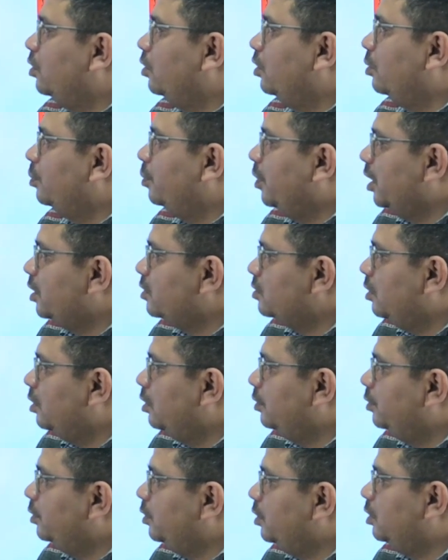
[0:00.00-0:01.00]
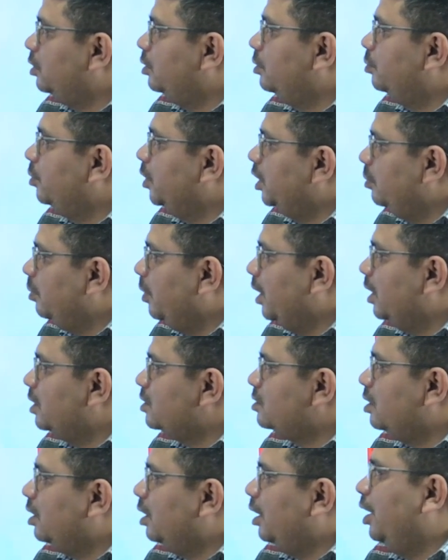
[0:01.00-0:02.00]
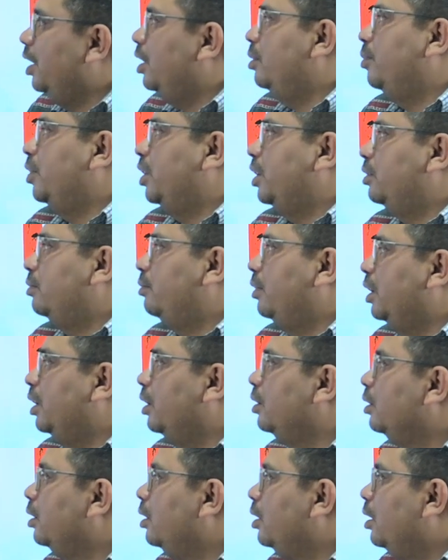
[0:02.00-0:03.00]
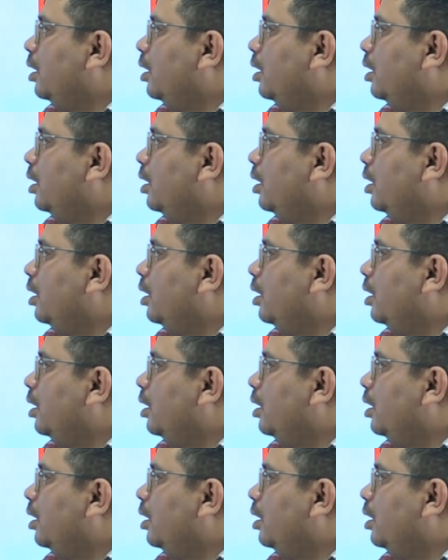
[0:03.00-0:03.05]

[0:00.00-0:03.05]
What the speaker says: northern parts of Madhya Maharashtra and Marathwada.